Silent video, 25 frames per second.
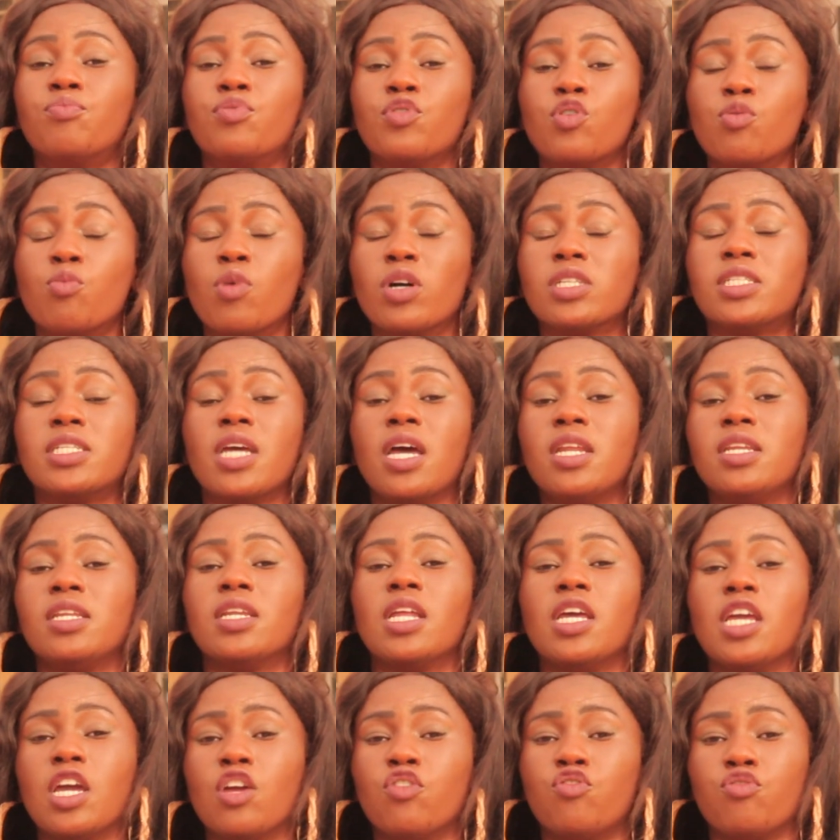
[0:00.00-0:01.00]
Promo journey
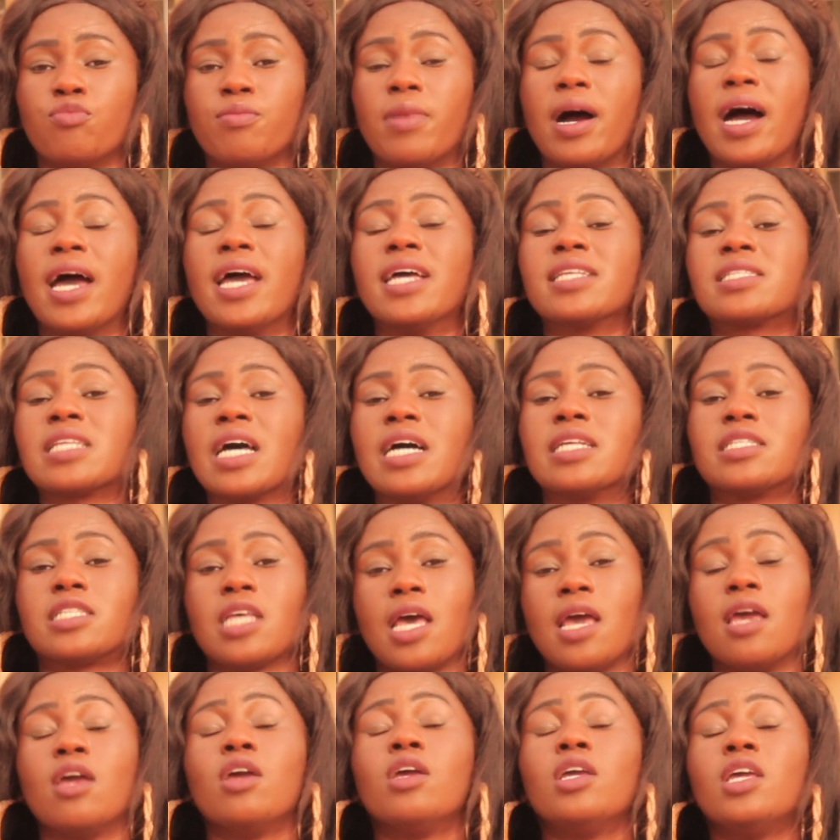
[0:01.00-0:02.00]
in a juma. As I
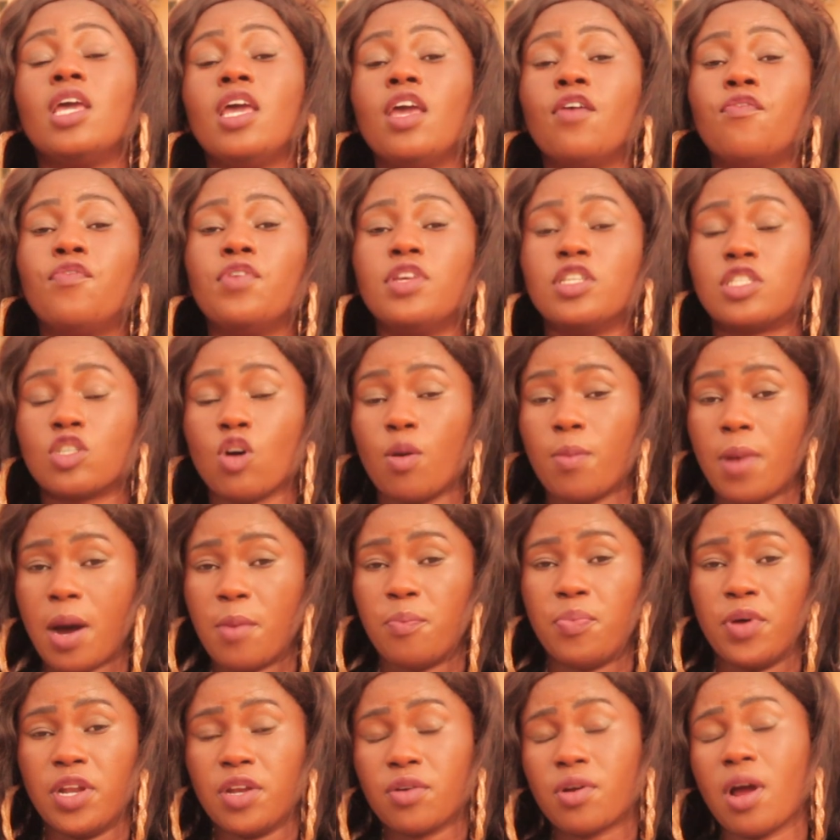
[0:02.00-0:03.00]
say, even so,
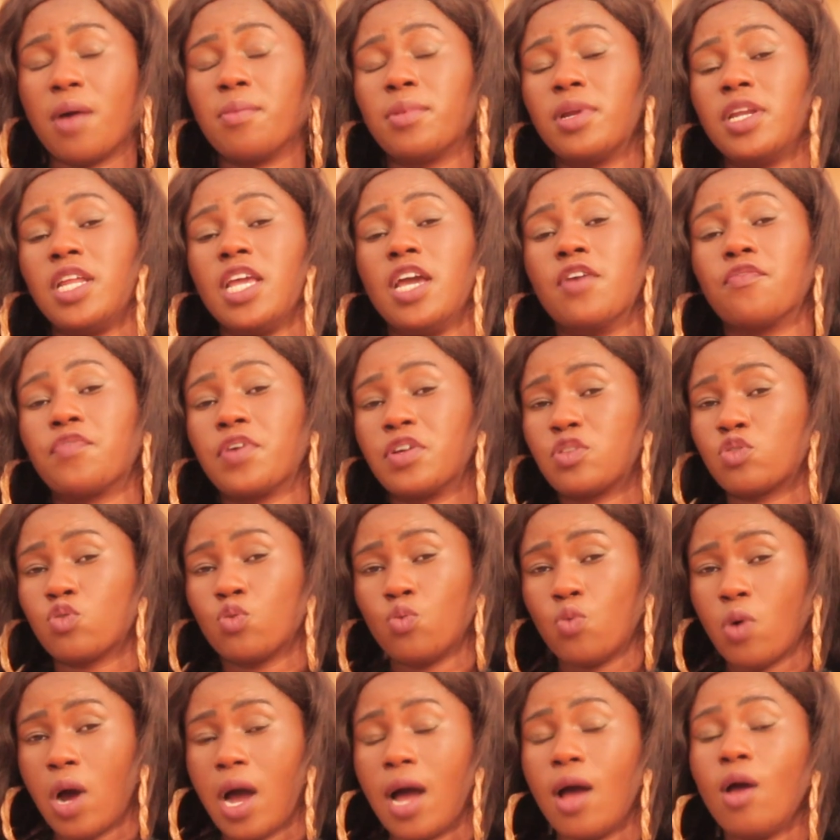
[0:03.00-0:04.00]
my penny come in the air for
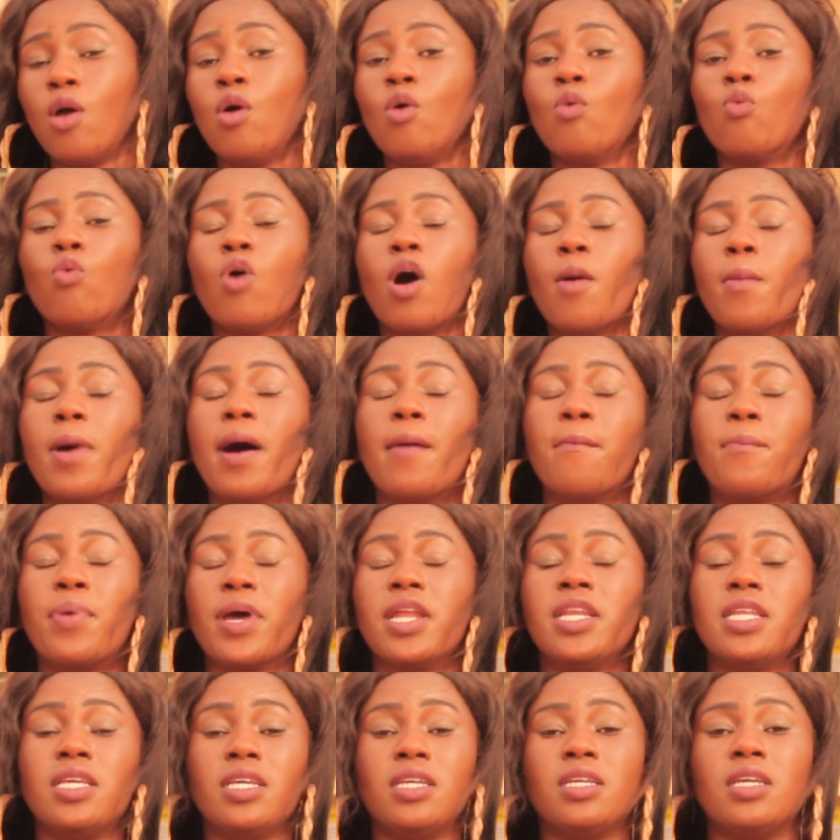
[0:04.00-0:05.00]
2 months. Well, my
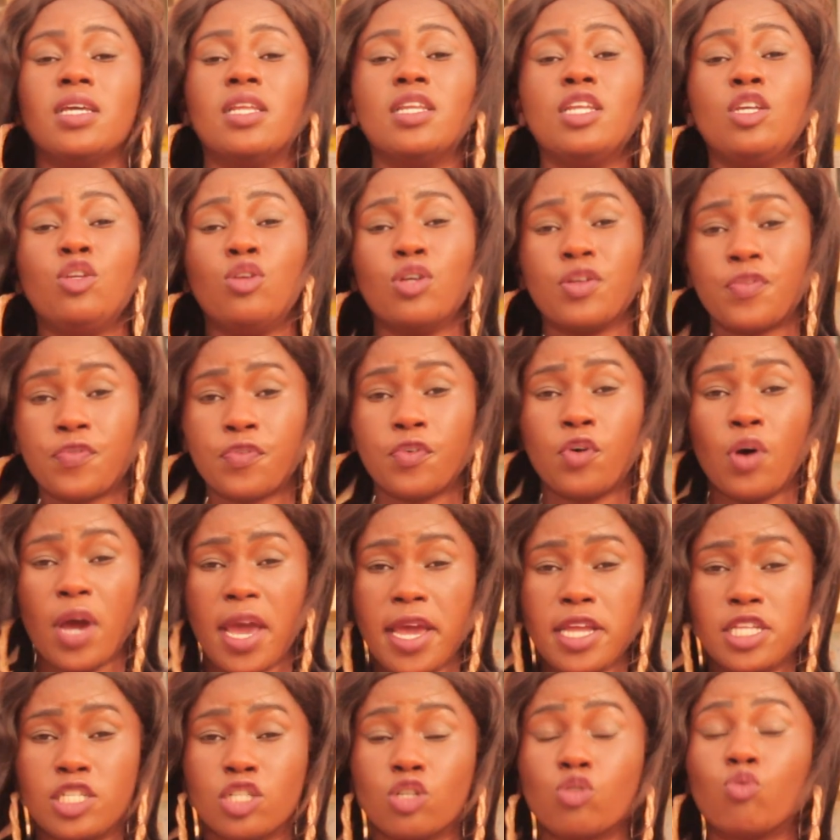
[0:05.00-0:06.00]
penny, the youthful
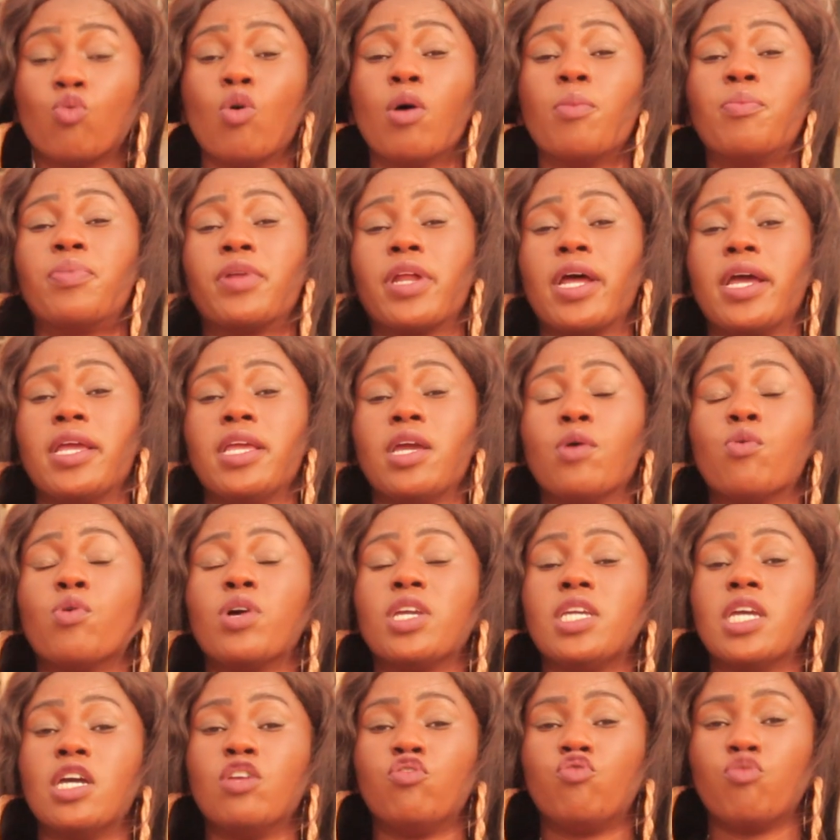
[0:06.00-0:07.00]
agent, what pray you
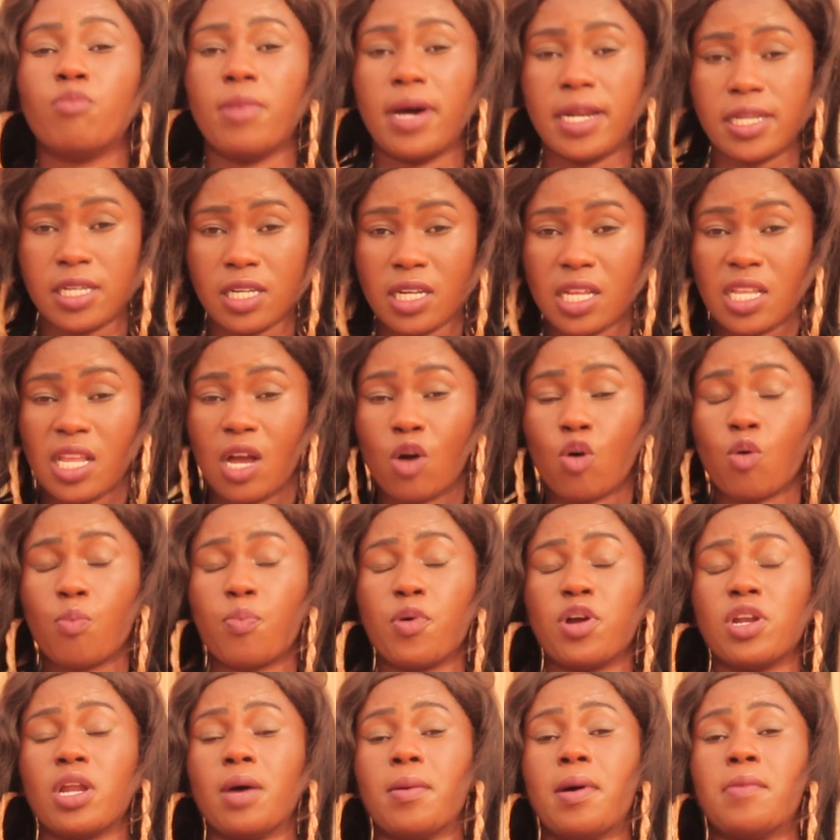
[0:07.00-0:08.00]
will yield you my dinner and your
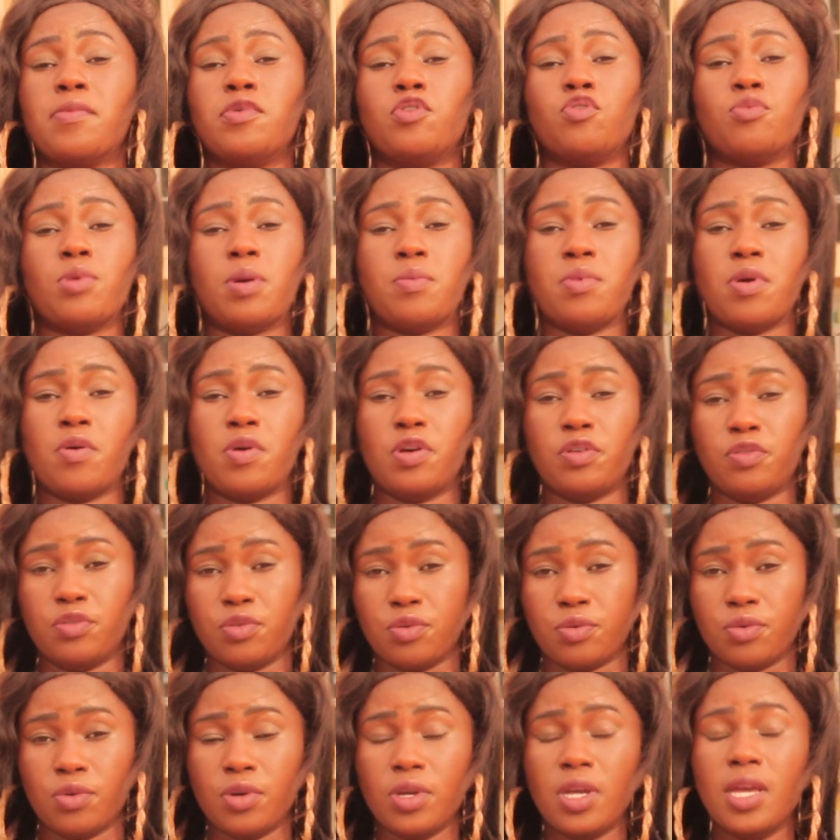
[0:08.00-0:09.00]
point about you will be able to
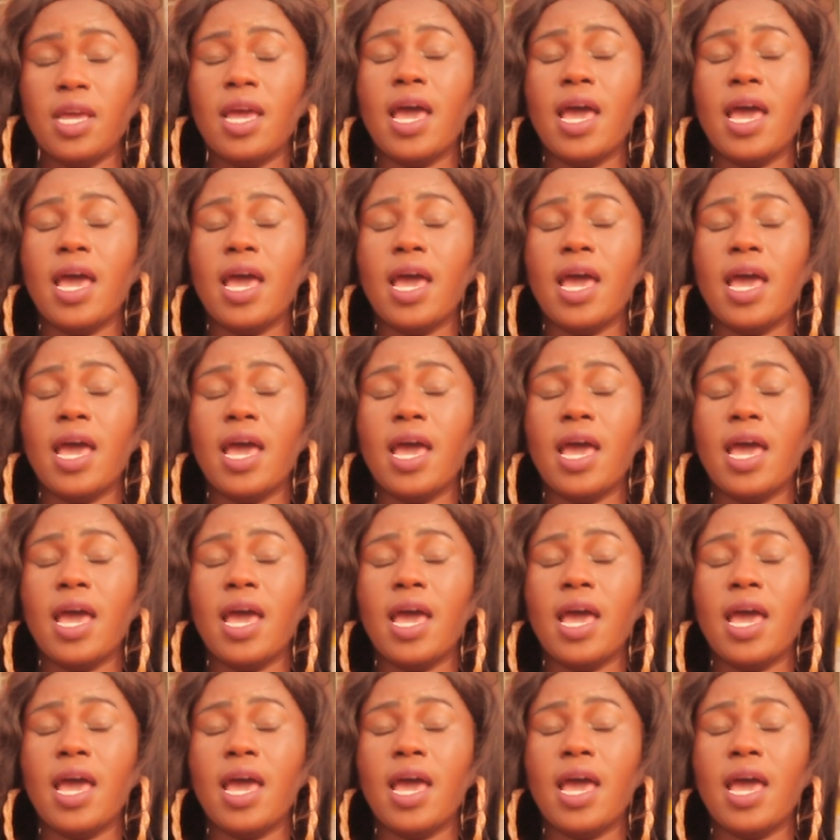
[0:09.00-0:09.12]
do.